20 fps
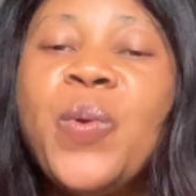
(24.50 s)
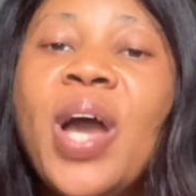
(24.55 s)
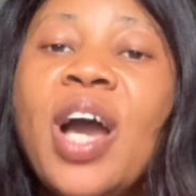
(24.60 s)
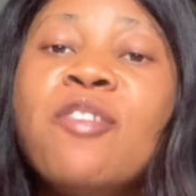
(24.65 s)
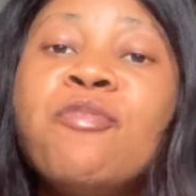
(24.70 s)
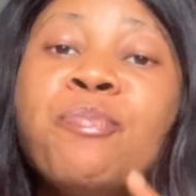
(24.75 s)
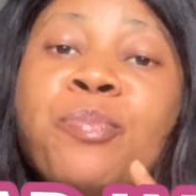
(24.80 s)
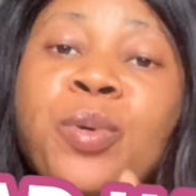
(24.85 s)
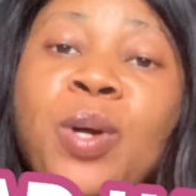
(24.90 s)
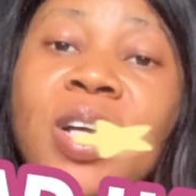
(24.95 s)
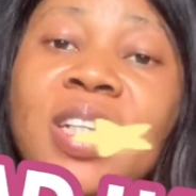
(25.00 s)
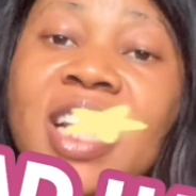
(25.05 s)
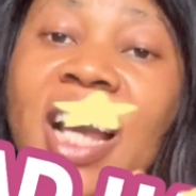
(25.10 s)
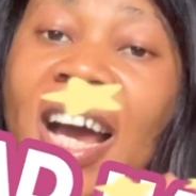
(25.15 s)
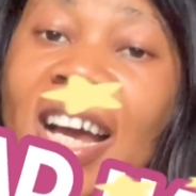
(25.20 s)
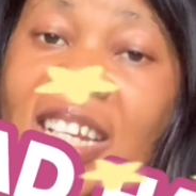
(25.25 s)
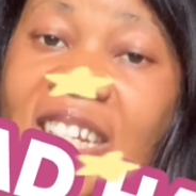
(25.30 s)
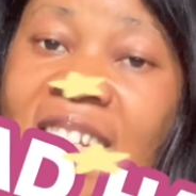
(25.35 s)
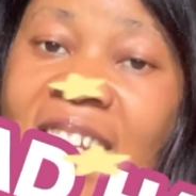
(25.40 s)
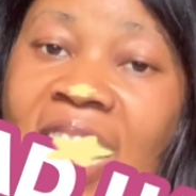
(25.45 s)
We have broad
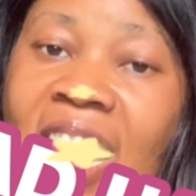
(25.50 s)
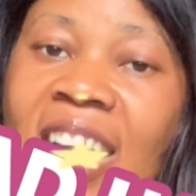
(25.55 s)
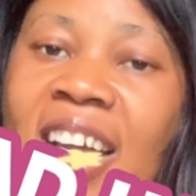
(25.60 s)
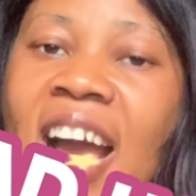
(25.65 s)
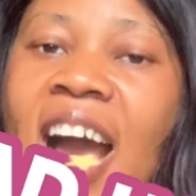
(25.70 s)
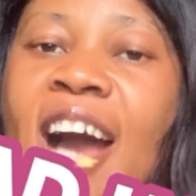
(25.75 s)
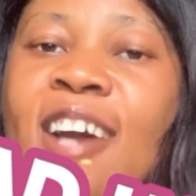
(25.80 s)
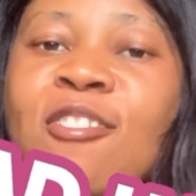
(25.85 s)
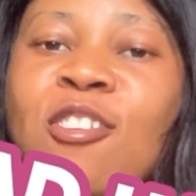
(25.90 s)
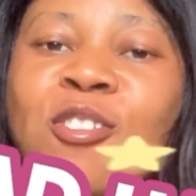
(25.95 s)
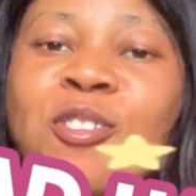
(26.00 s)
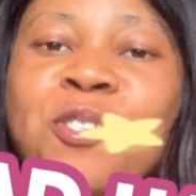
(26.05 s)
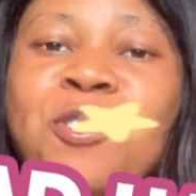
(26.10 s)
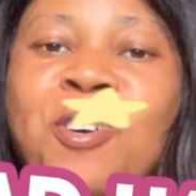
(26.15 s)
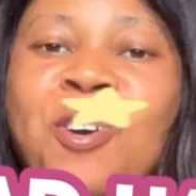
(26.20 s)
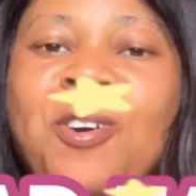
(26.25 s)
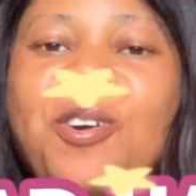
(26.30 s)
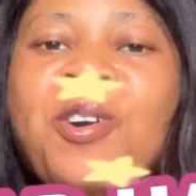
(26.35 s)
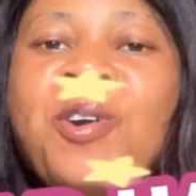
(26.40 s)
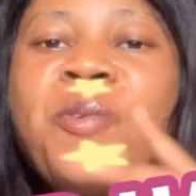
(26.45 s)
hashtag and
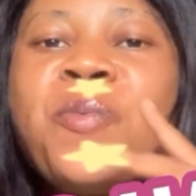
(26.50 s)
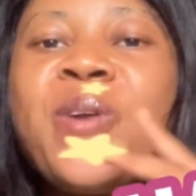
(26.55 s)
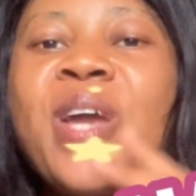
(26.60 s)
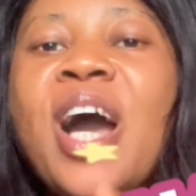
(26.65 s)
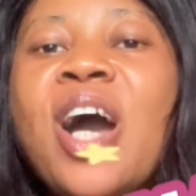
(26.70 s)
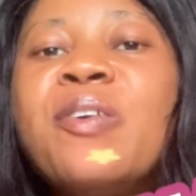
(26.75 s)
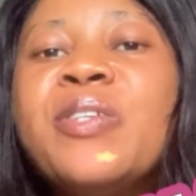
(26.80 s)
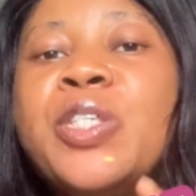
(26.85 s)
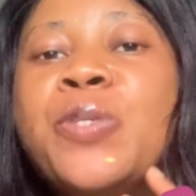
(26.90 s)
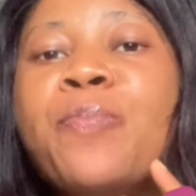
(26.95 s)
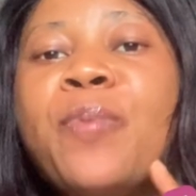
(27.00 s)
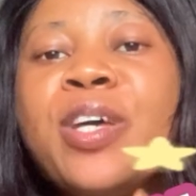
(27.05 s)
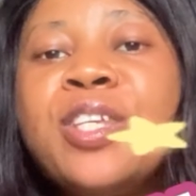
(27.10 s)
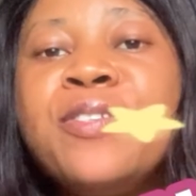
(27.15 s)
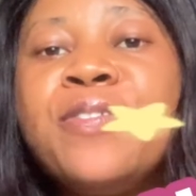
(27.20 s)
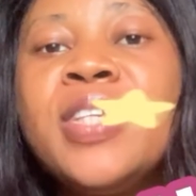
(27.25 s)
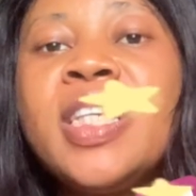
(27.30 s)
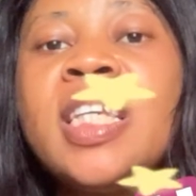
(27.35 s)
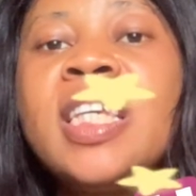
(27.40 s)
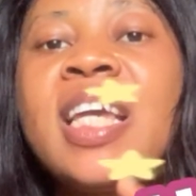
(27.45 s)
also we have
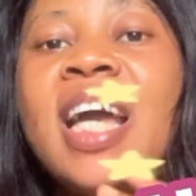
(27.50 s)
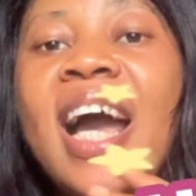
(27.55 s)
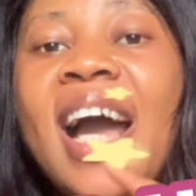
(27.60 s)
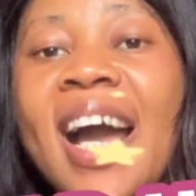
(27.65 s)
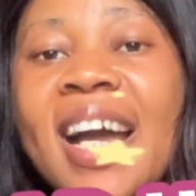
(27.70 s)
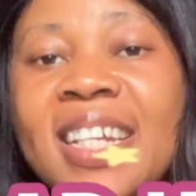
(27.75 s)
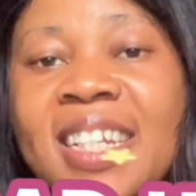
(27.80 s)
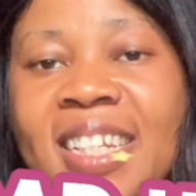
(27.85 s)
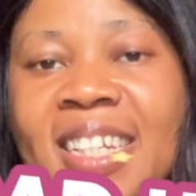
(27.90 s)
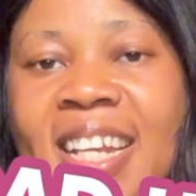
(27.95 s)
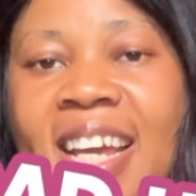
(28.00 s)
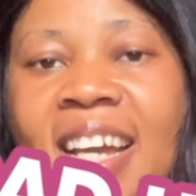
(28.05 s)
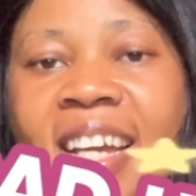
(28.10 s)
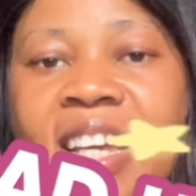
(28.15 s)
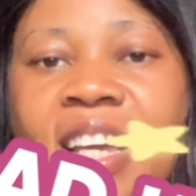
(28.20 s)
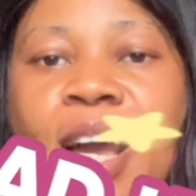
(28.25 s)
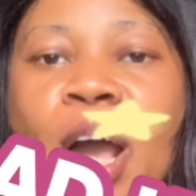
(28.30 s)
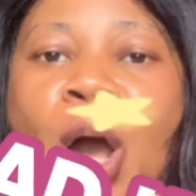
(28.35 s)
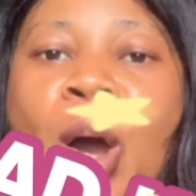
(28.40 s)
specific hashtag.